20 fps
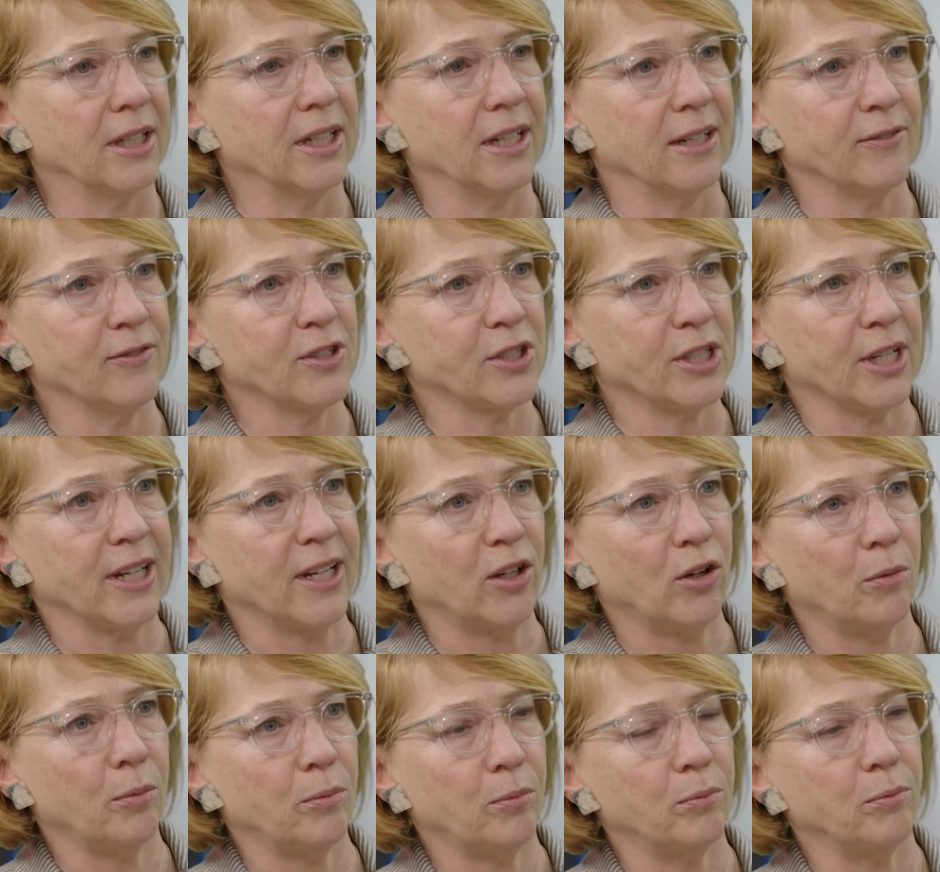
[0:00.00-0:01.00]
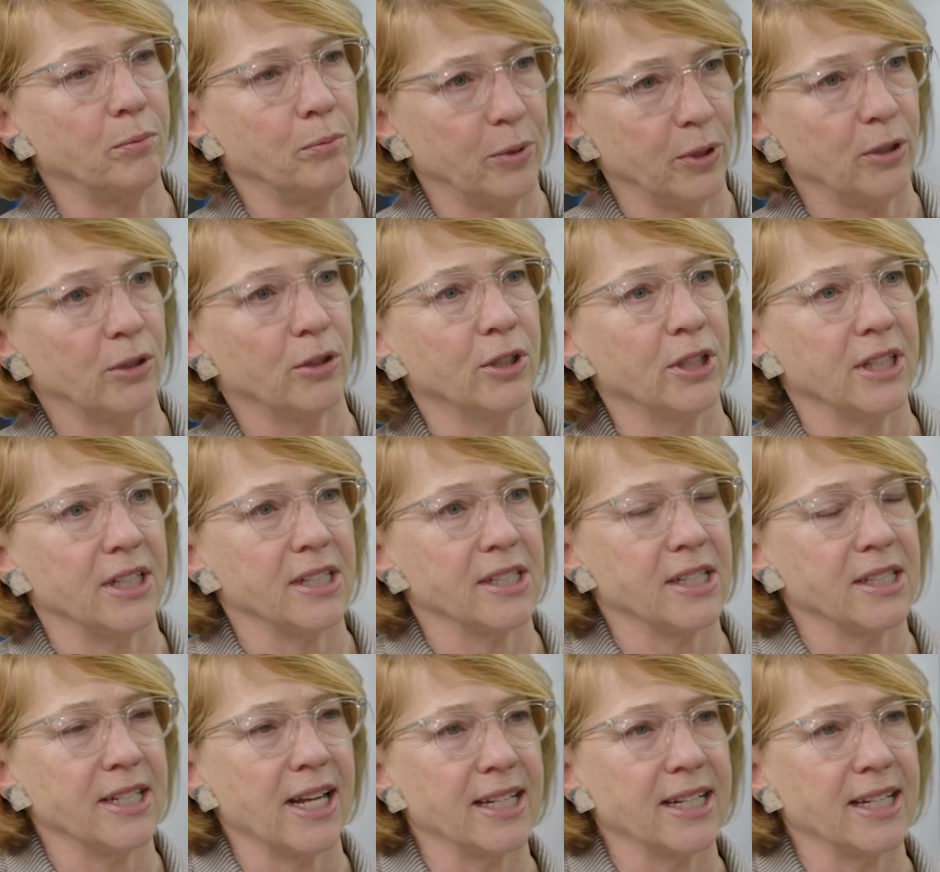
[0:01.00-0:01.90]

gifts to help build these.